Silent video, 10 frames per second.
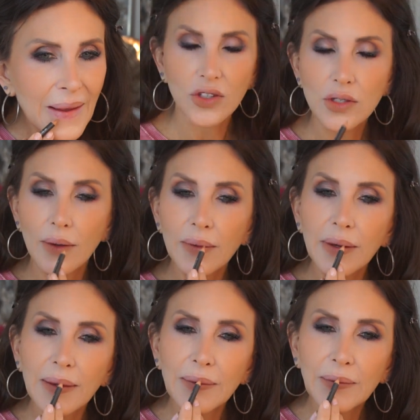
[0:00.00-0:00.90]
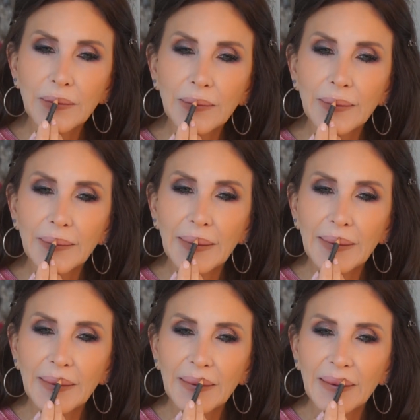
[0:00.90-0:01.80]
So I'm going to use Strip
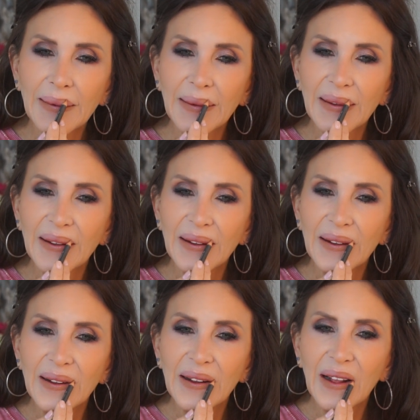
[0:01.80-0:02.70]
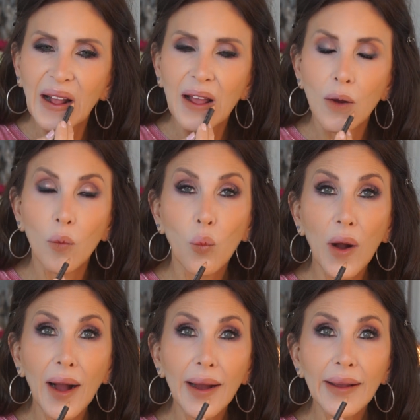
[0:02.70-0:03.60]
Down.
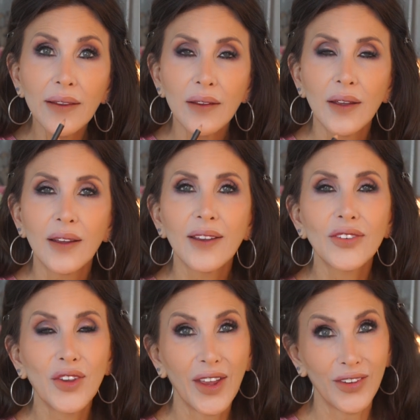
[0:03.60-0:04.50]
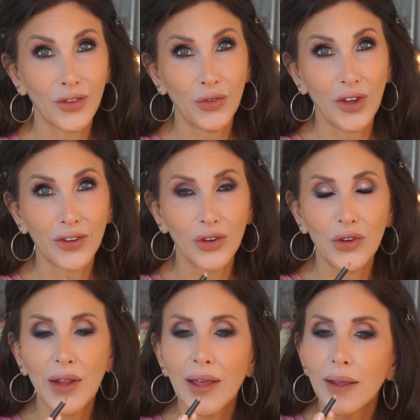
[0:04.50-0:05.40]
Why? Because it has a sexy
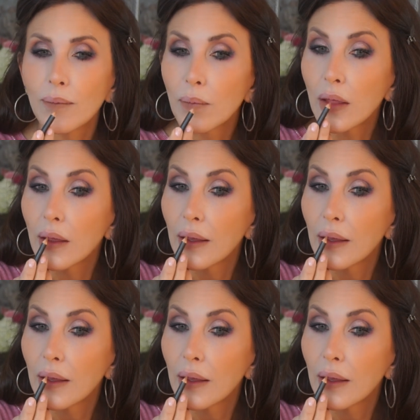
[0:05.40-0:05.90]
name.